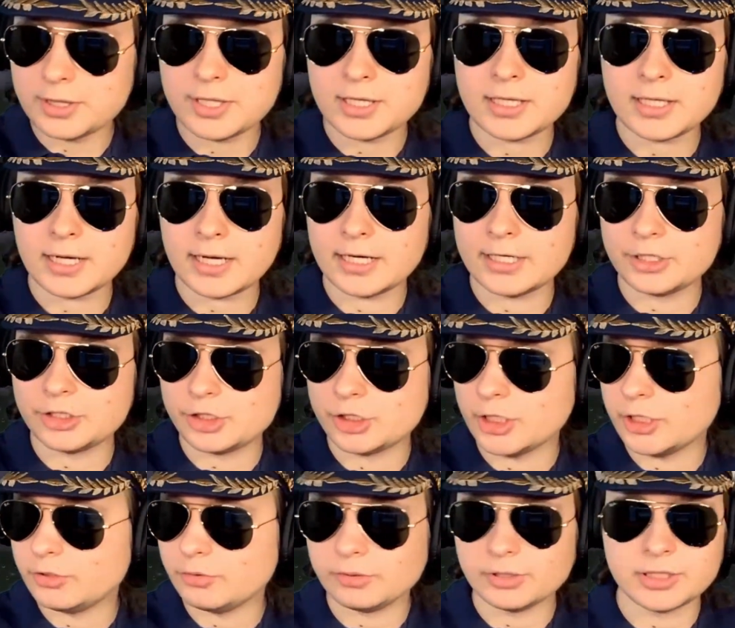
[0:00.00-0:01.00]
thing I
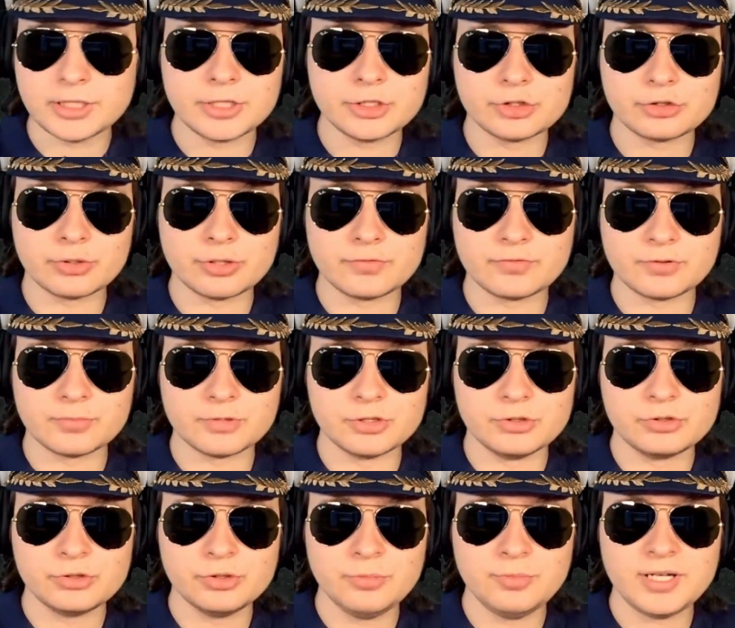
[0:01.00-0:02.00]
genuinely enjoy from
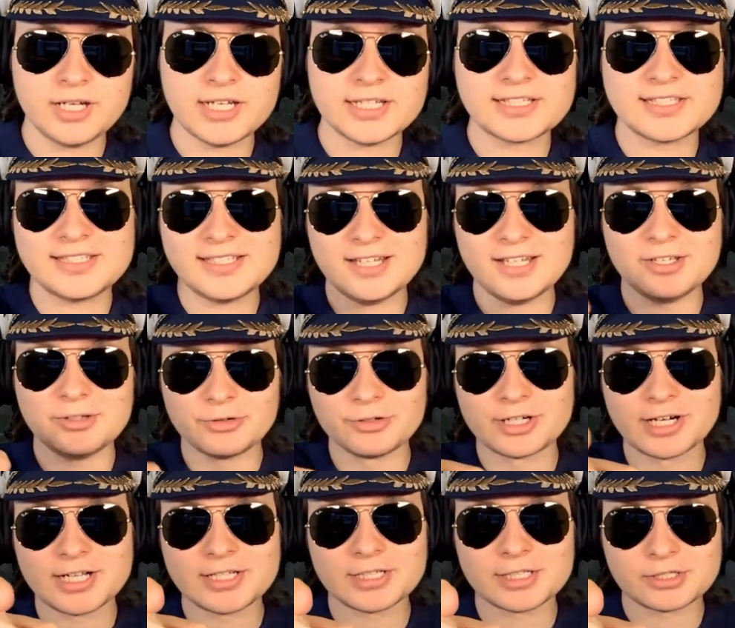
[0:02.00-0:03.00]
YouTube, is seeing your
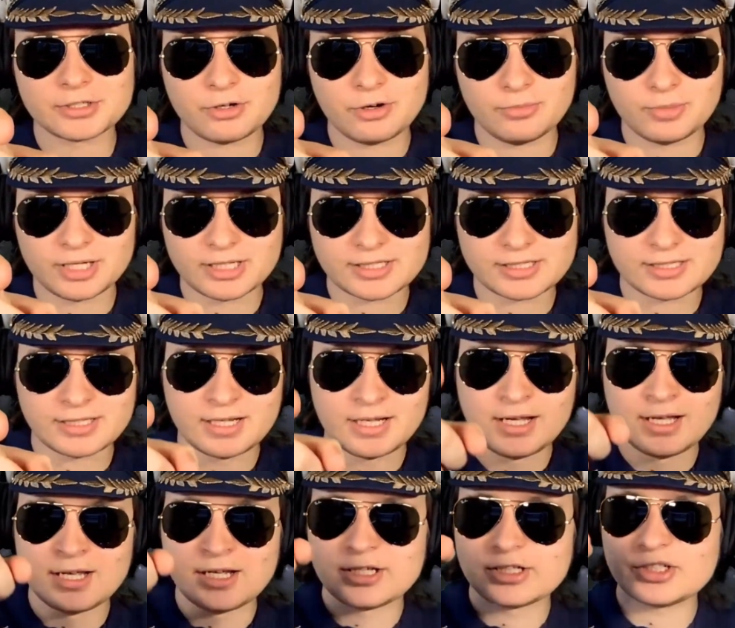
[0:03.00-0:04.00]
guys' comments.
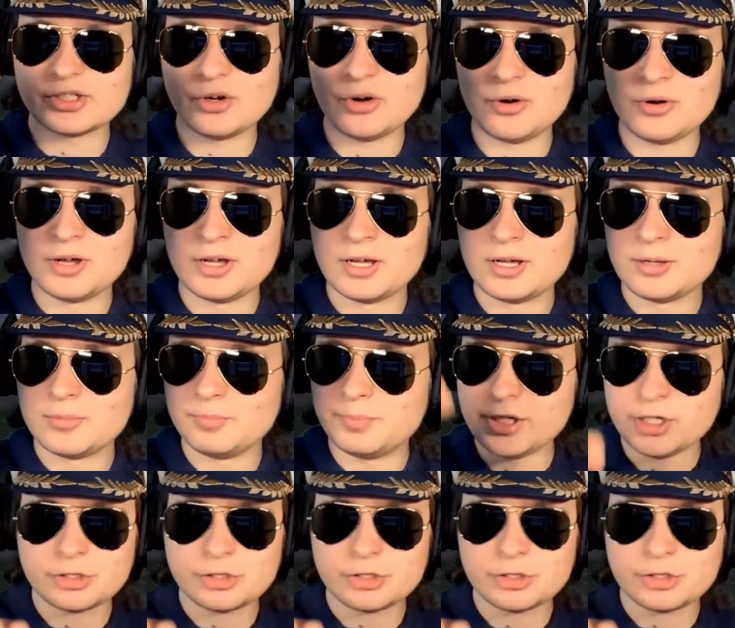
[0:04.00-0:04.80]
So be